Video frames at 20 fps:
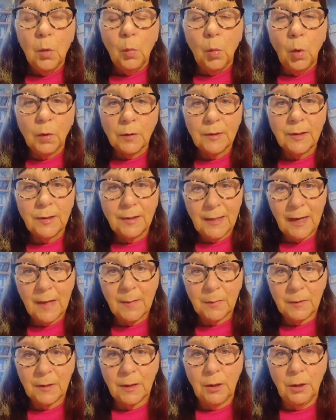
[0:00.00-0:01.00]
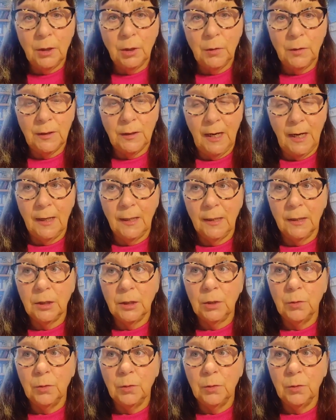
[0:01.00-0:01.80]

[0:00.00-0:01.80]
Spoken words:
What steps can you take